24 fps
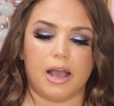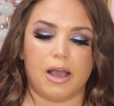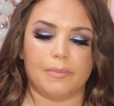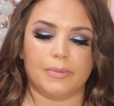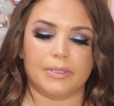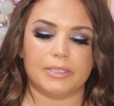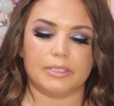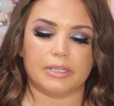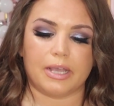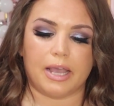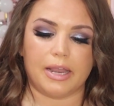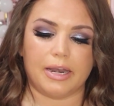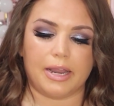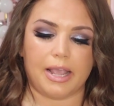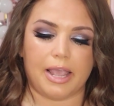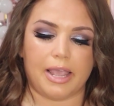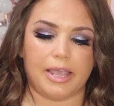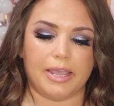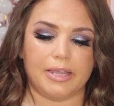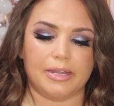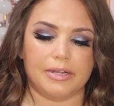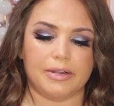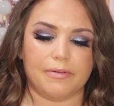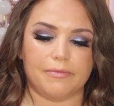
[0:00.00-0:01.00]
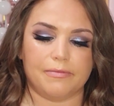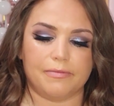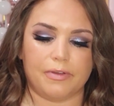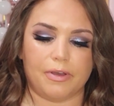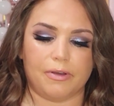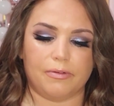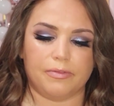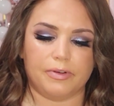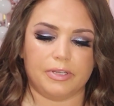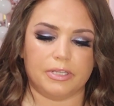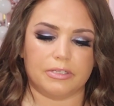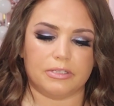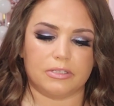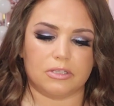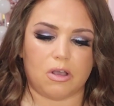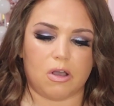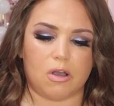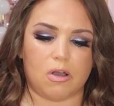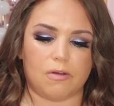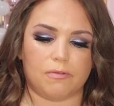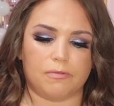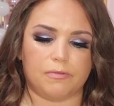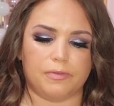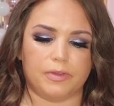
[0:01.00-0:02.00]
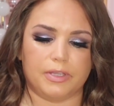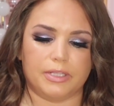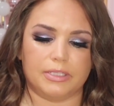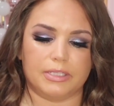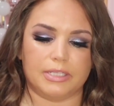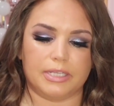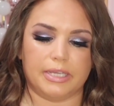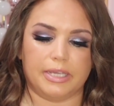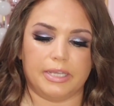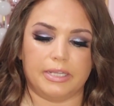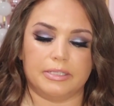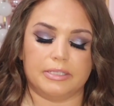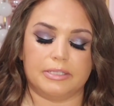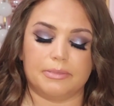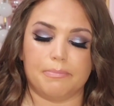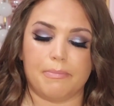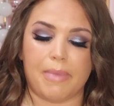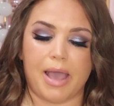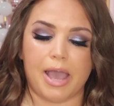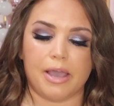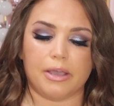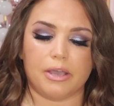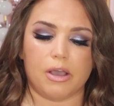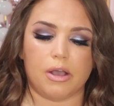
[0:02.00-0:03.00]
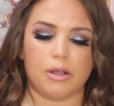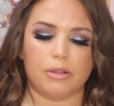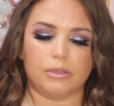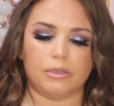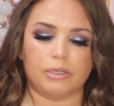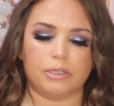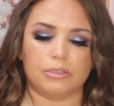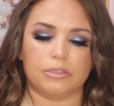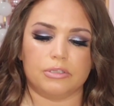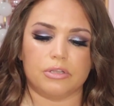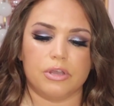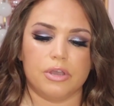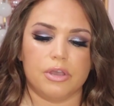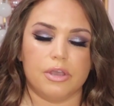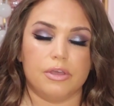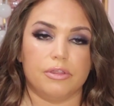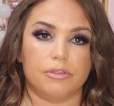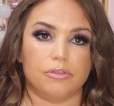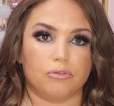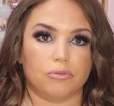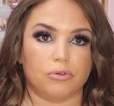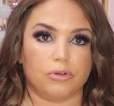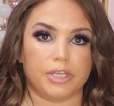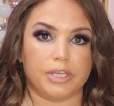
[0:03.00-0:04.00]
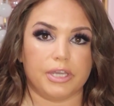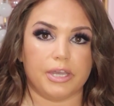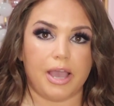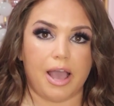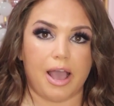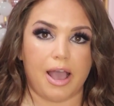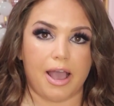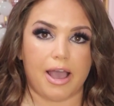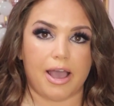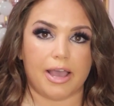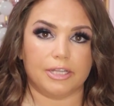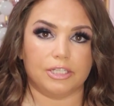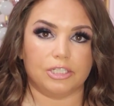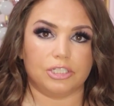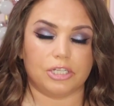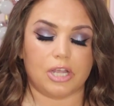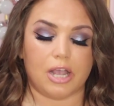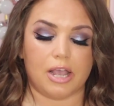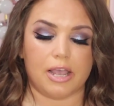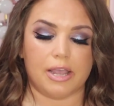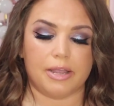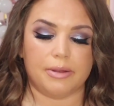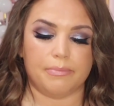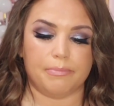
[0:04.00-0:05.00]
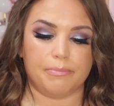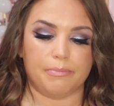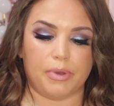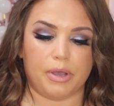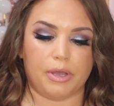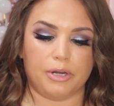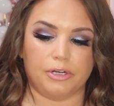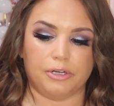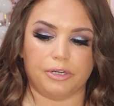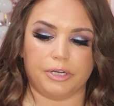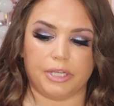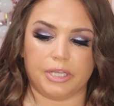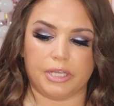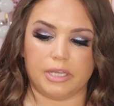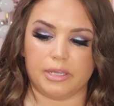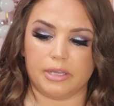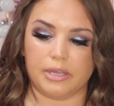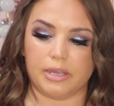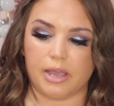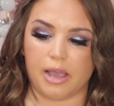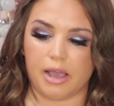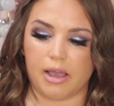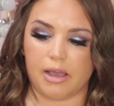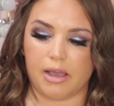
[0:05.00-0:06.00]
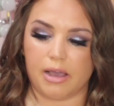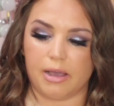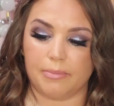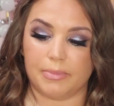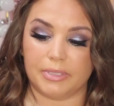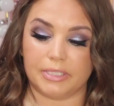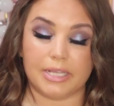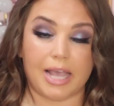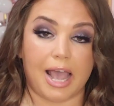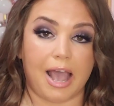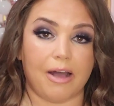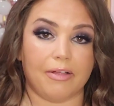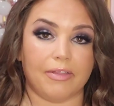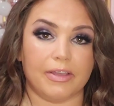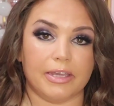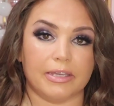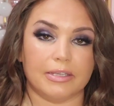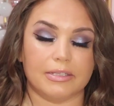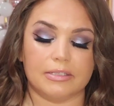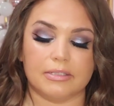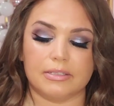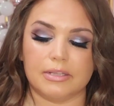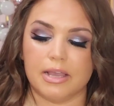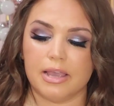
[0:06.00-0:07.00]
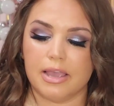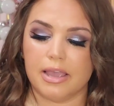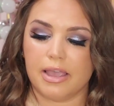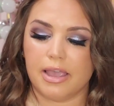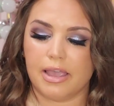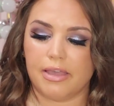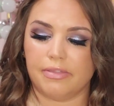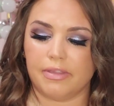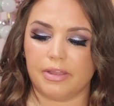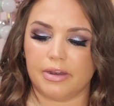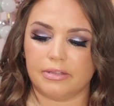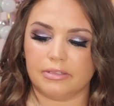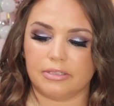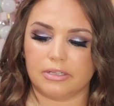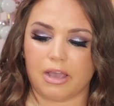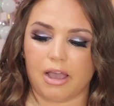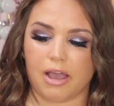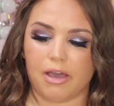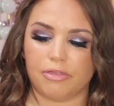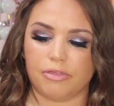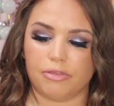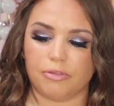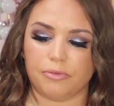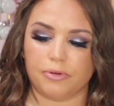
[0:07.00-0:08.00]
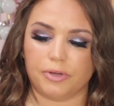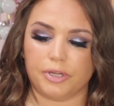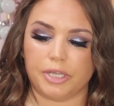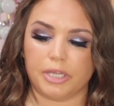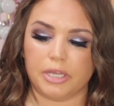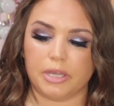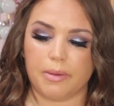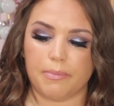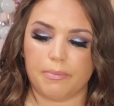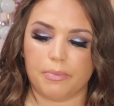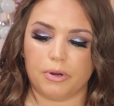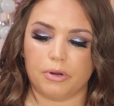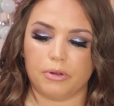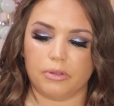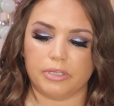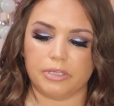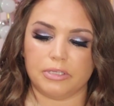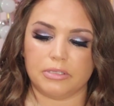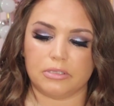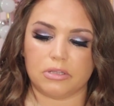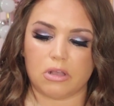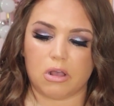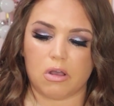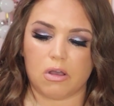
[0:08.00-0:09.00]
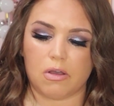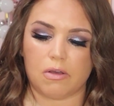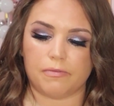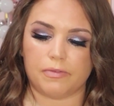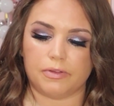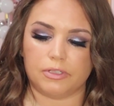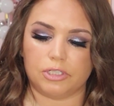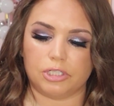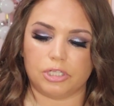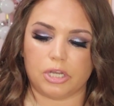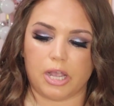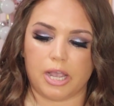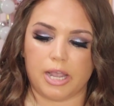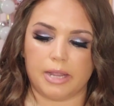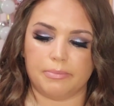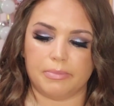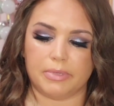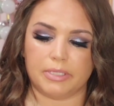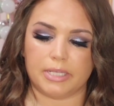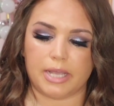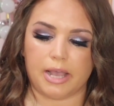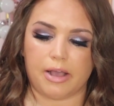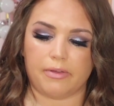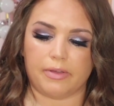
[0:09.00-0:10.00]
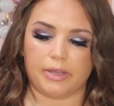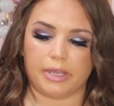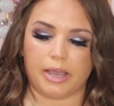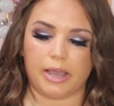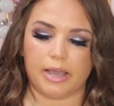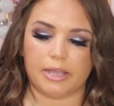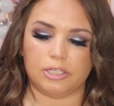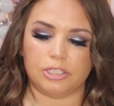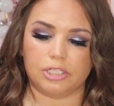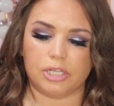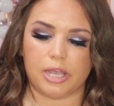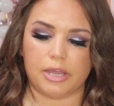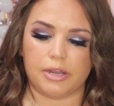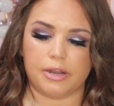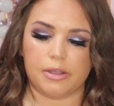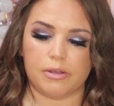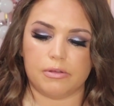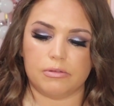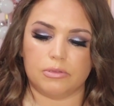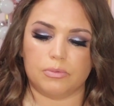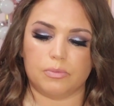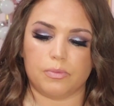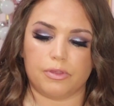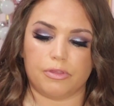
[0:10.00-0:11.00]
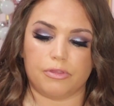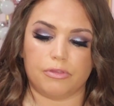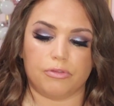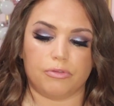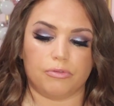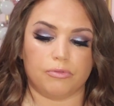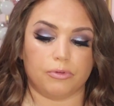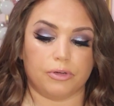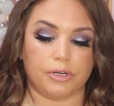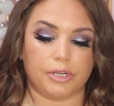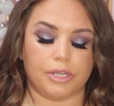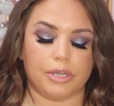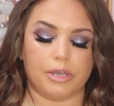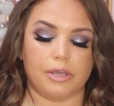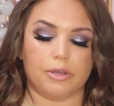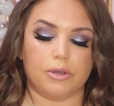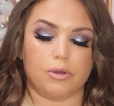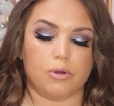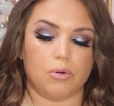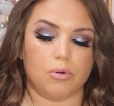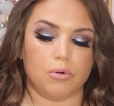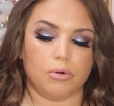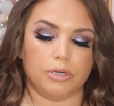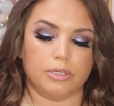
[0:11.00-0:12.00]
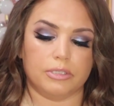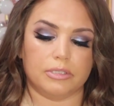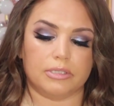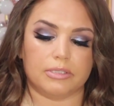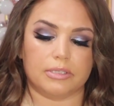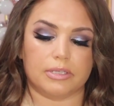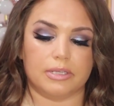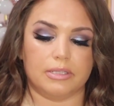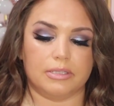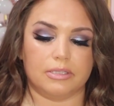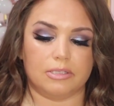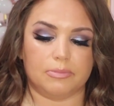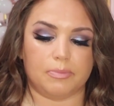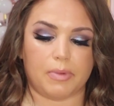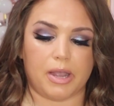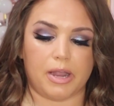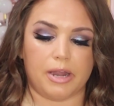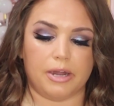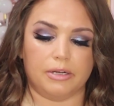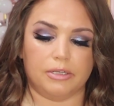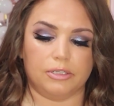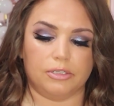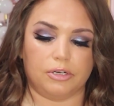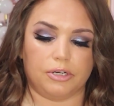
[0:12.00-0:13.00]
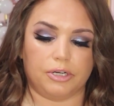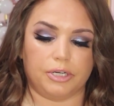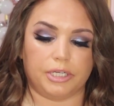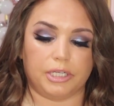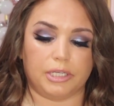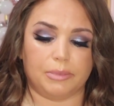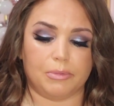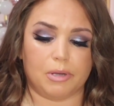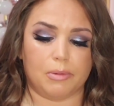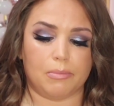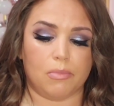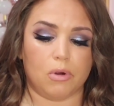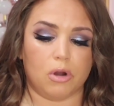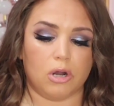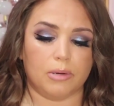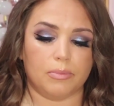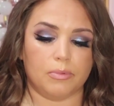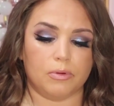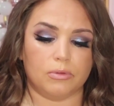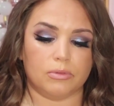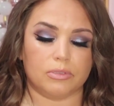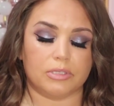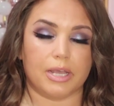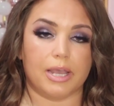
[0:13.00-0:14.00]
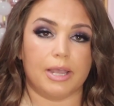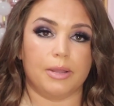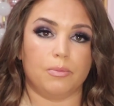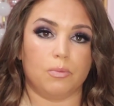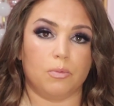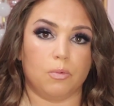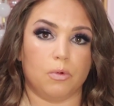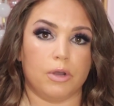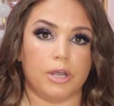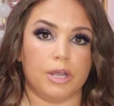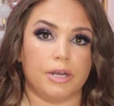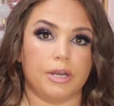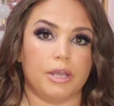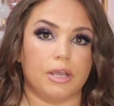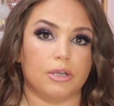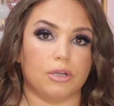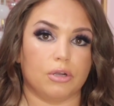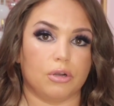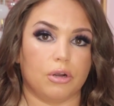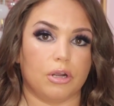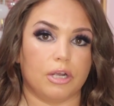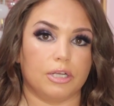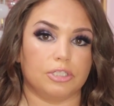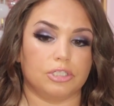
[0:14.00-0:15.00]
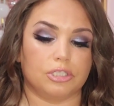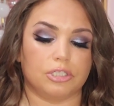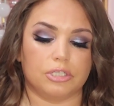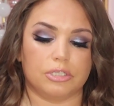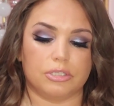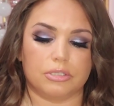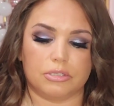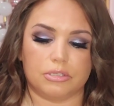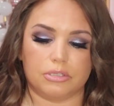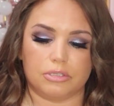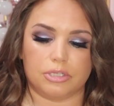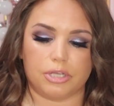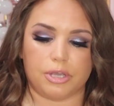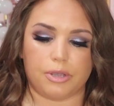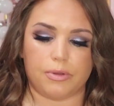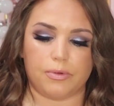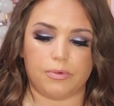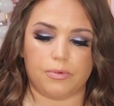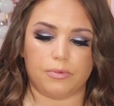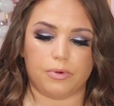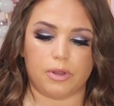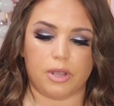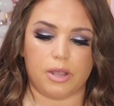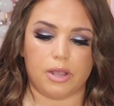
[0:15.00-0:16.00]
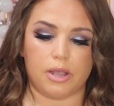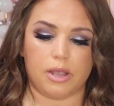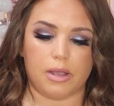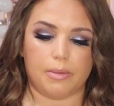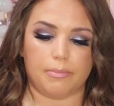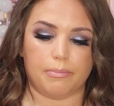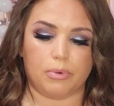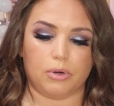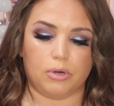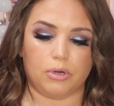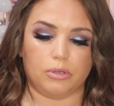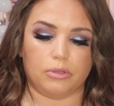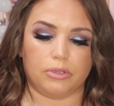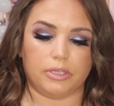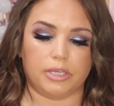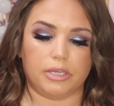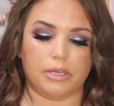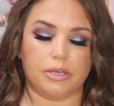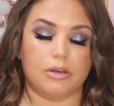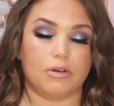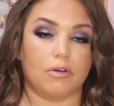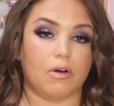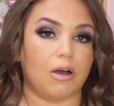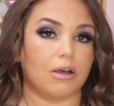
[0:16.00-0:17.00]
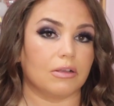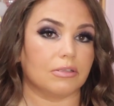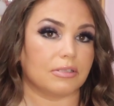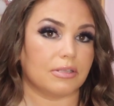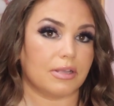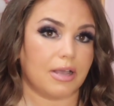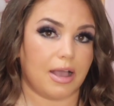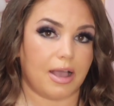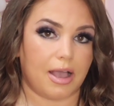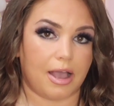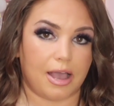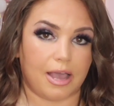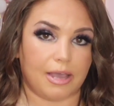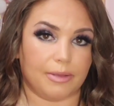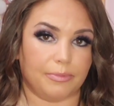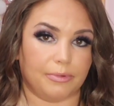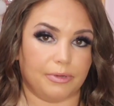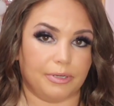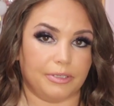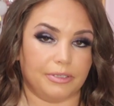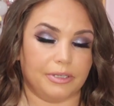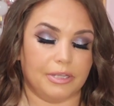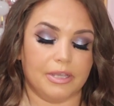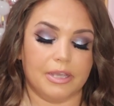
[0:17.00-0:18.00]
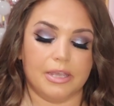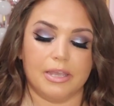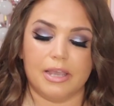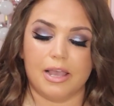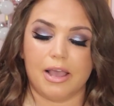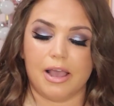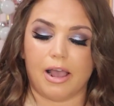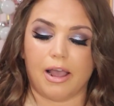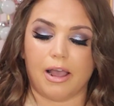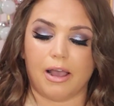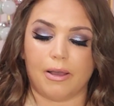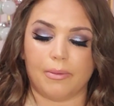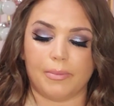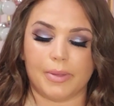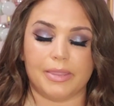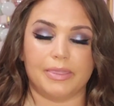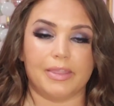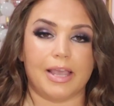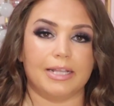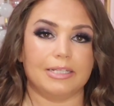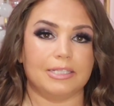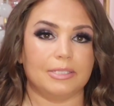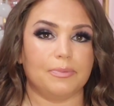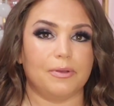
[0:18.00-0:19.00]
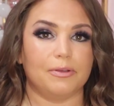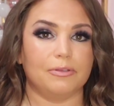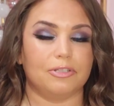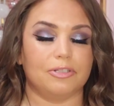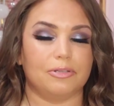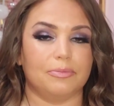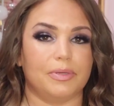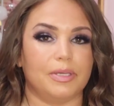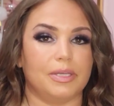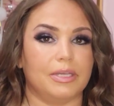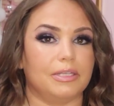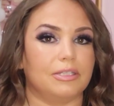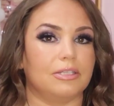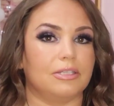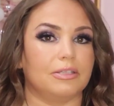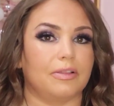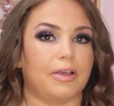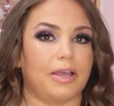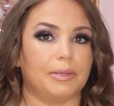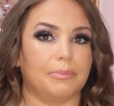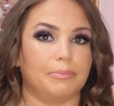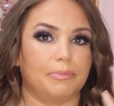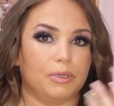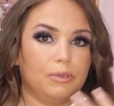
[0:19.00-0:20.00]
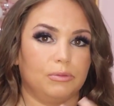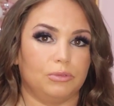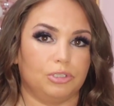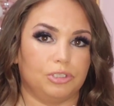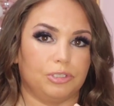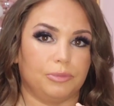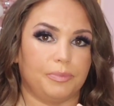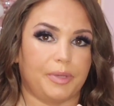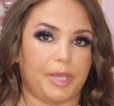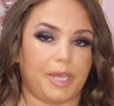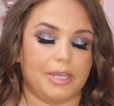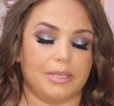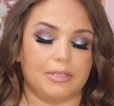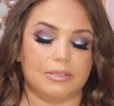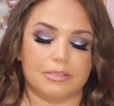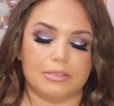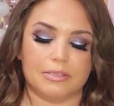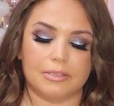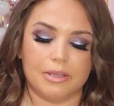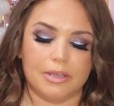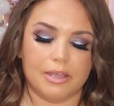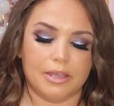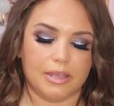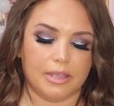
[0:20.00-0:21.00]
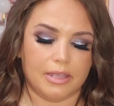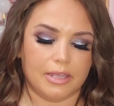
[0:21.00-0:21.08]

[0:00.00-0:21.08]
It's got 8 velvety soft intense matte colors, 3 high shine buttery metallics, and then it's got 3 pearly soft shine metallic eyeshadows with 3 quartz inspired cream marbles and 1 crushed stone pearly gloss hybrid. And that's supposed to be to like build your base.